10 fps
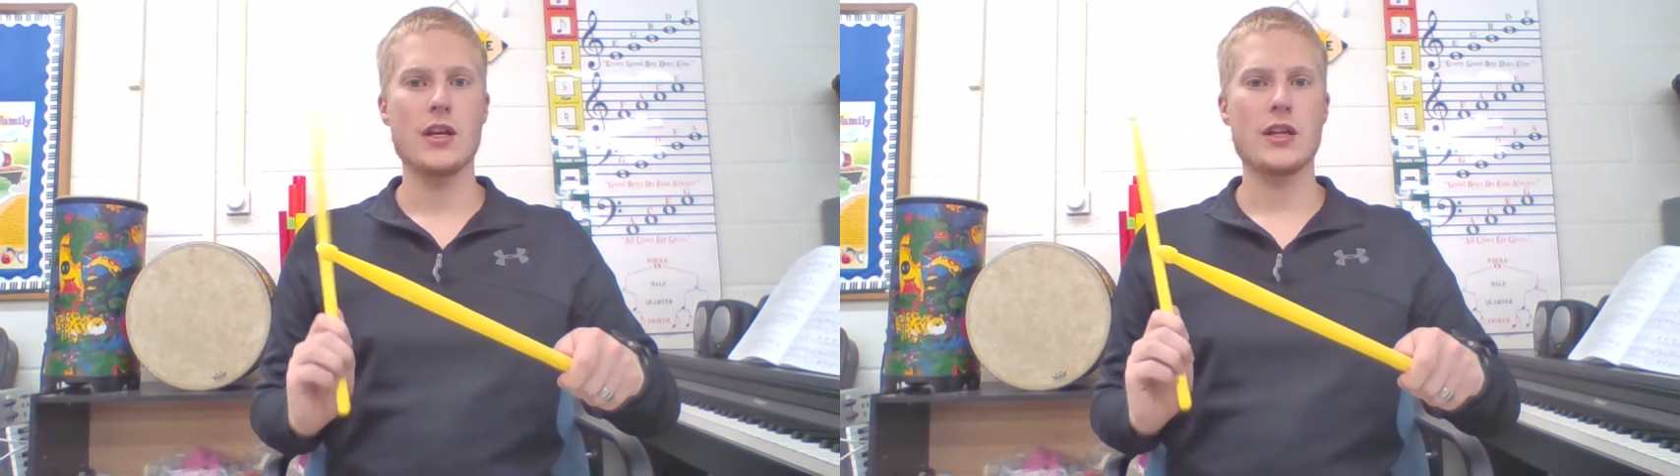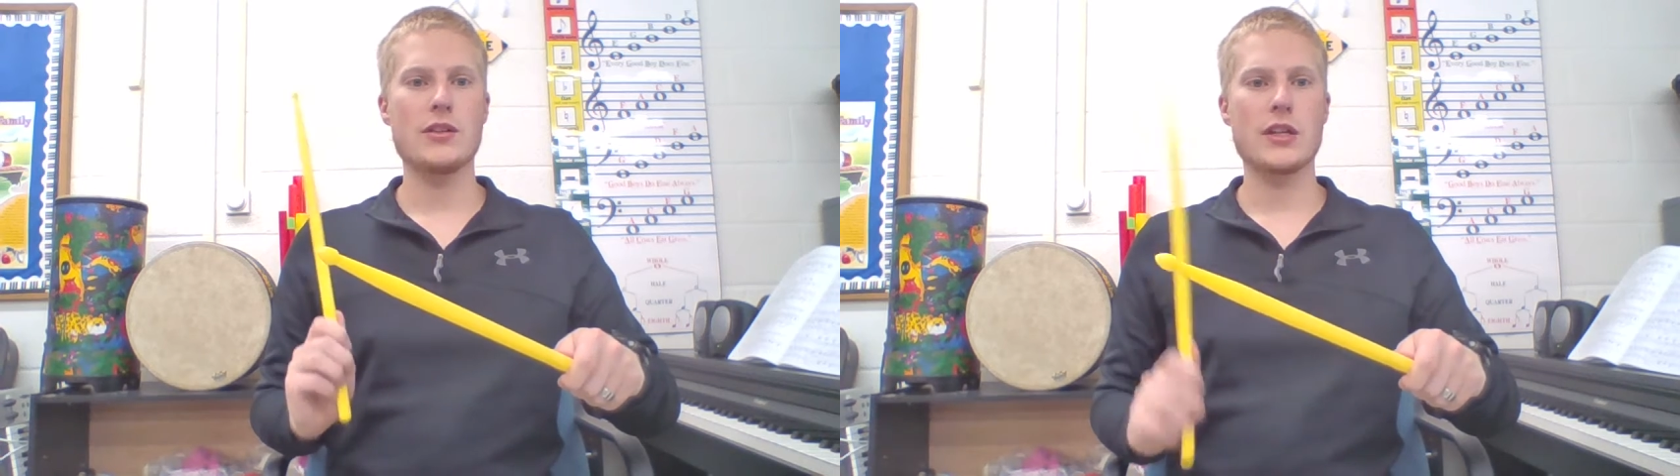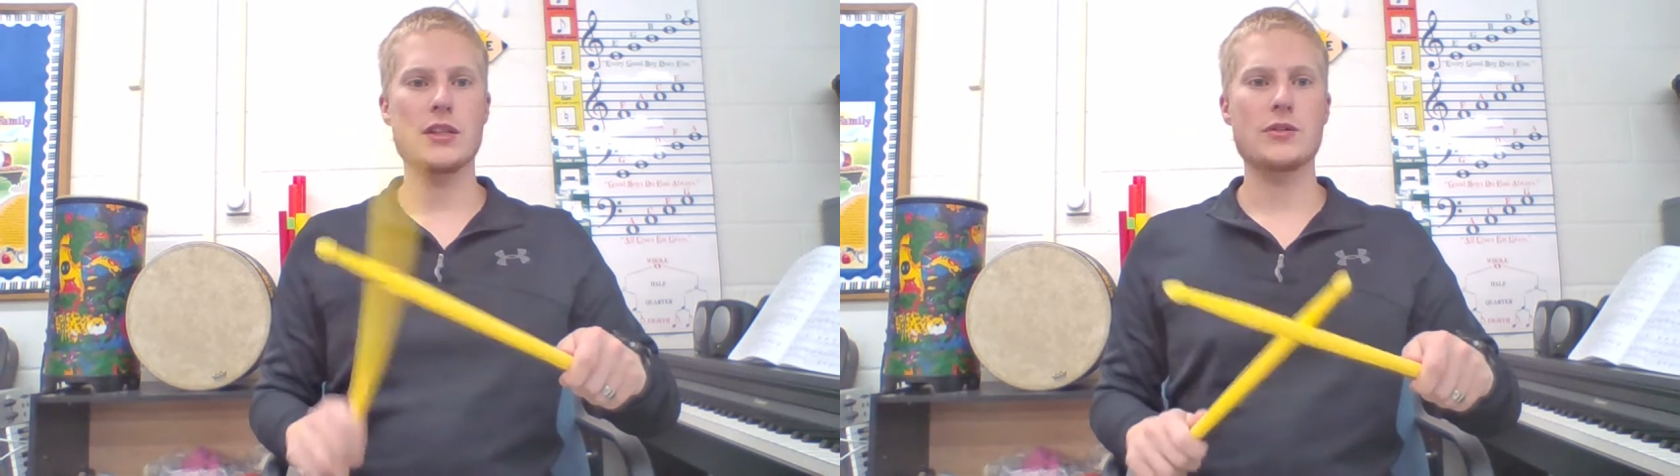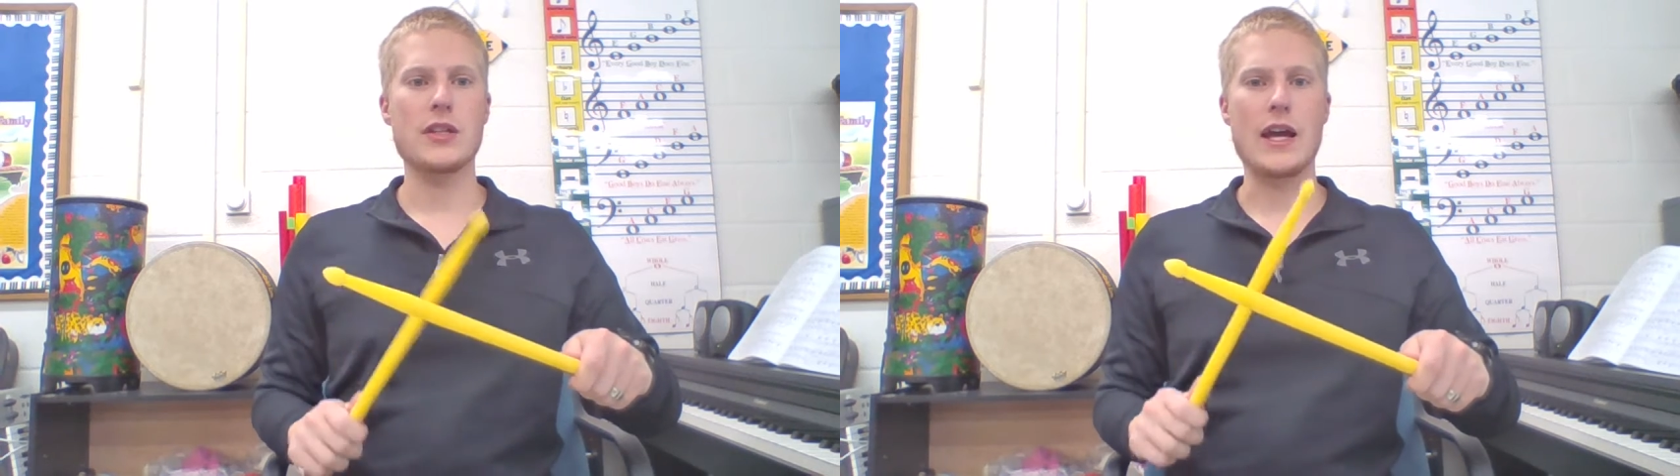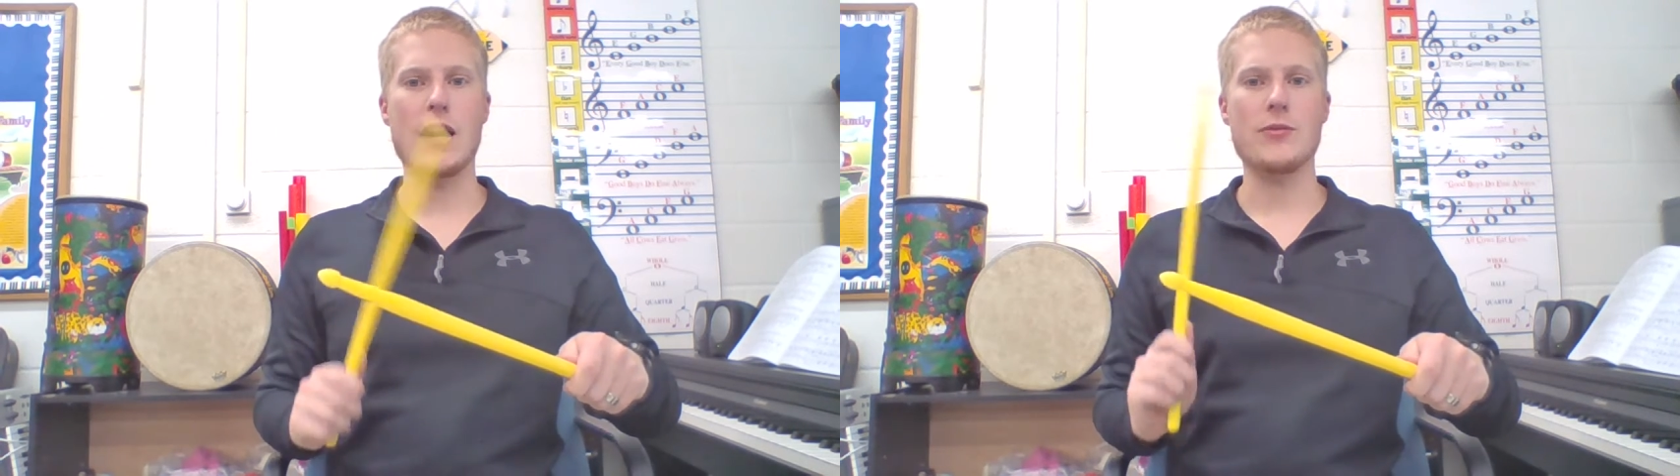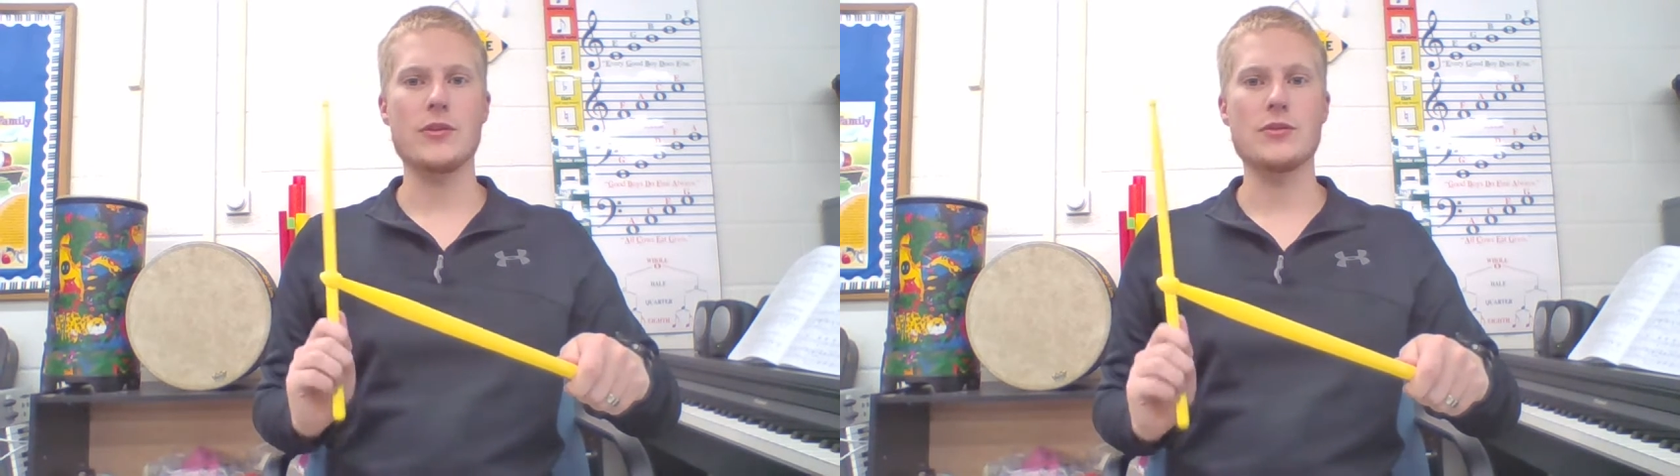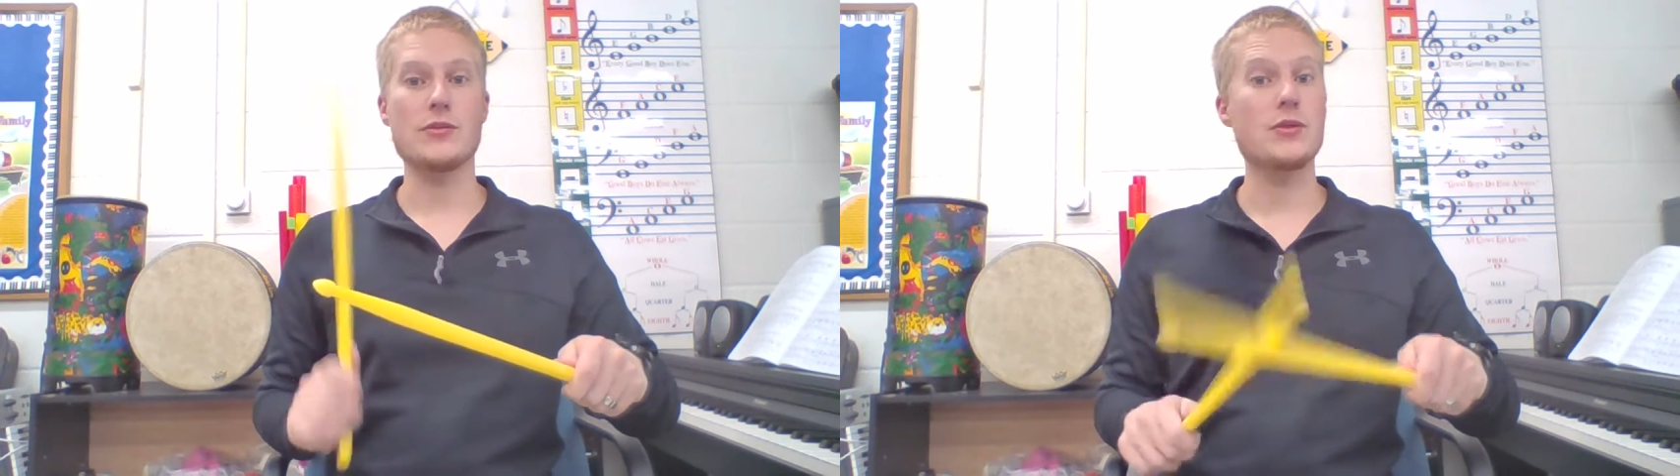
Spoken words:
can you cut those in half and do